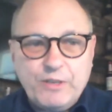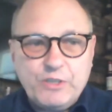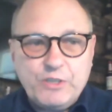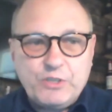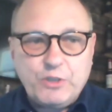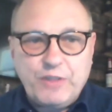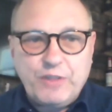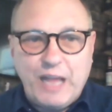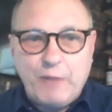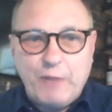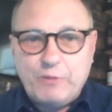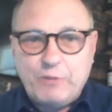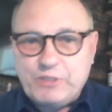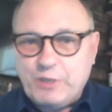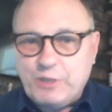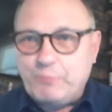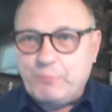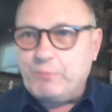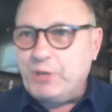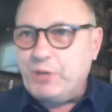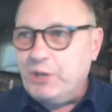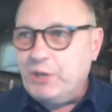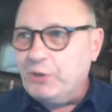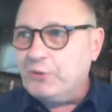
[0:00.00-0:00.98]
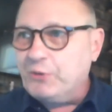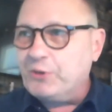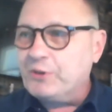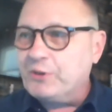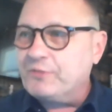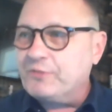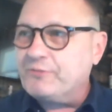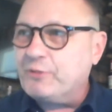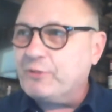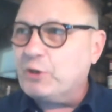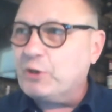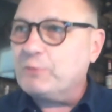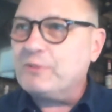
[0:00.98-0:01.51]
So that was a
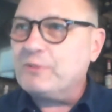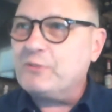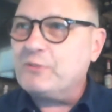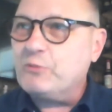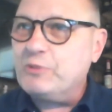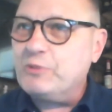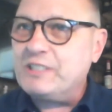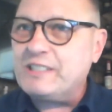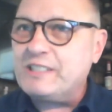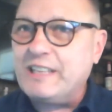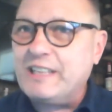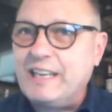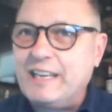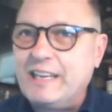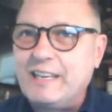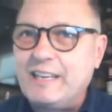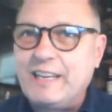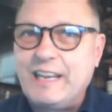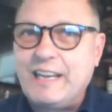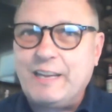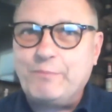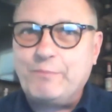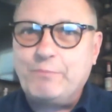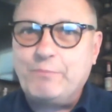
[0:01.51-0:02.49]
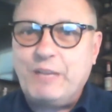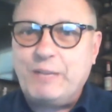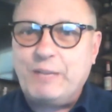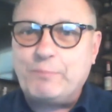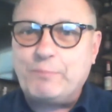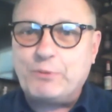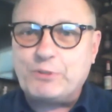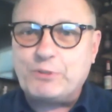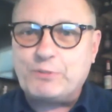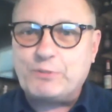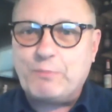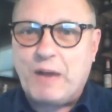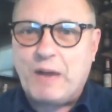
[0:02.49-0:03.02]
purer form of whiskey in
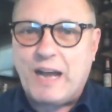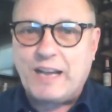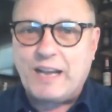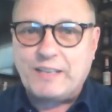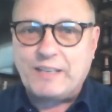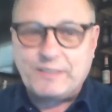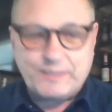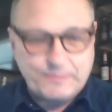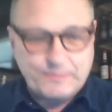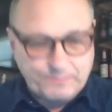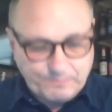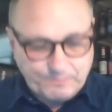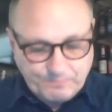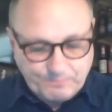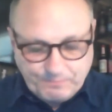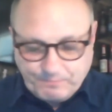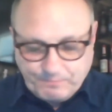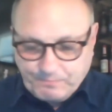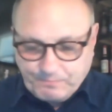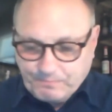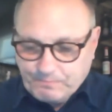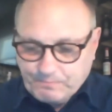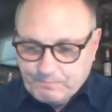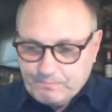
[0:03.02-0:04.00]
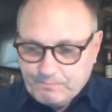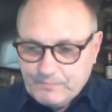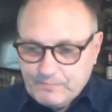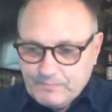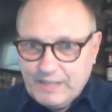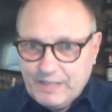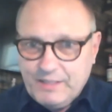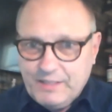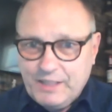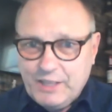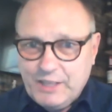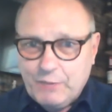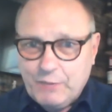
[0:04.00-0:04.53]
people's minds.
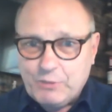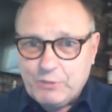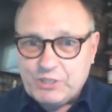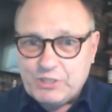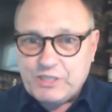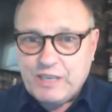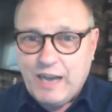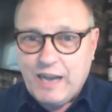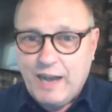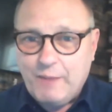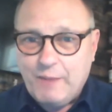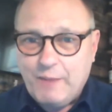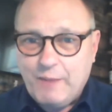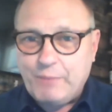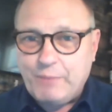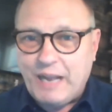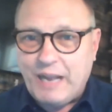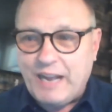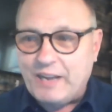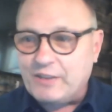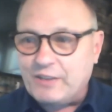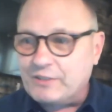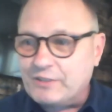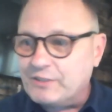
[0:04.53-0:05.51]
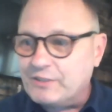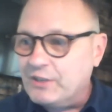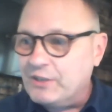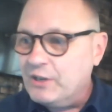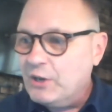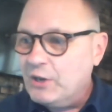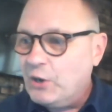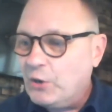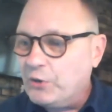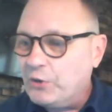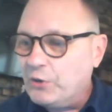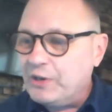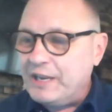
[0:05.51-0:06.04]
Then there was compound
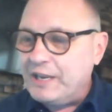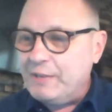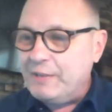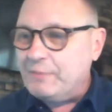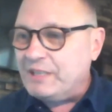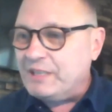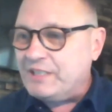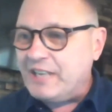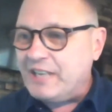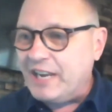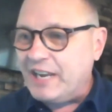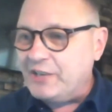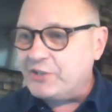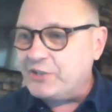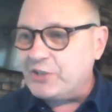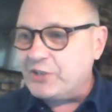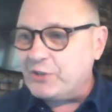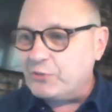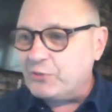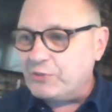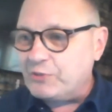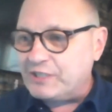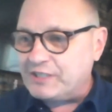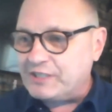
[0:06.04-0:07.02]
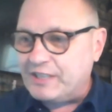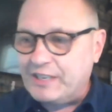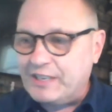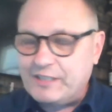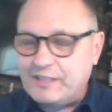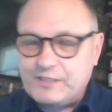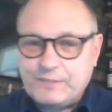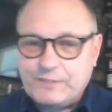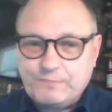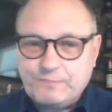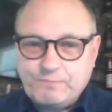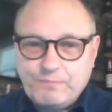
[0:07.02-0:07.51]
or imitation whiskeys.